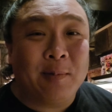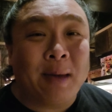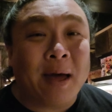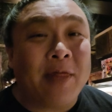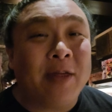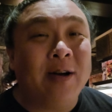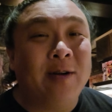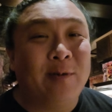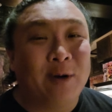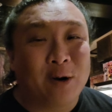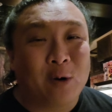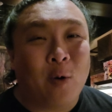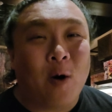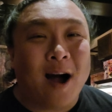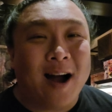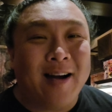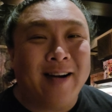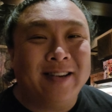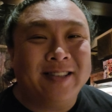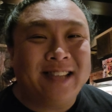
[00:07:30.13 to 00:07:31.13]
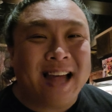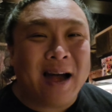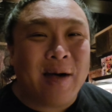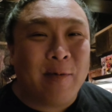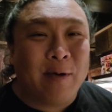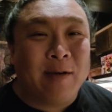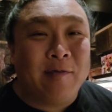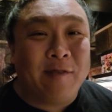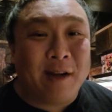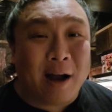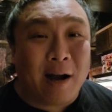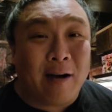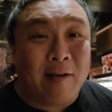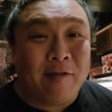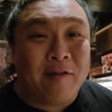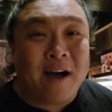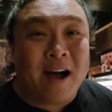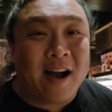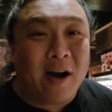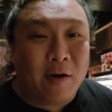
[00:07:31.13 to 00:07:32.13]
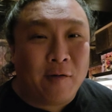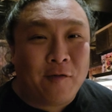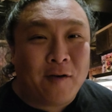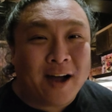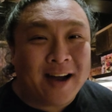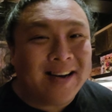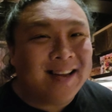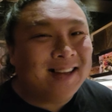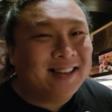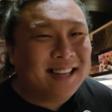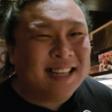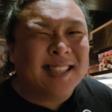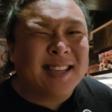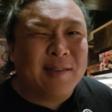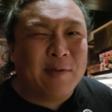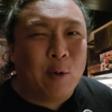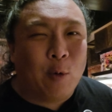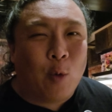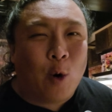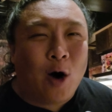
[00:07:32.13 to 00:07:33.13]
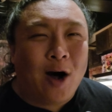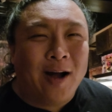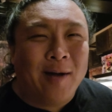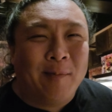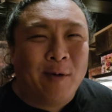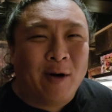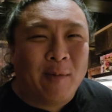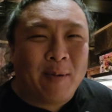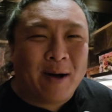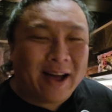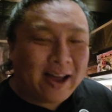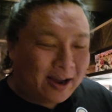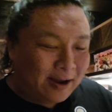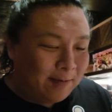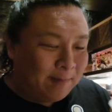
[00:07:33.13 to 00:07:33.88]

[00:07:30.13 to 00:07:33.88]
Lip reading: method requires that we verify our finding. Let's give it one more bite.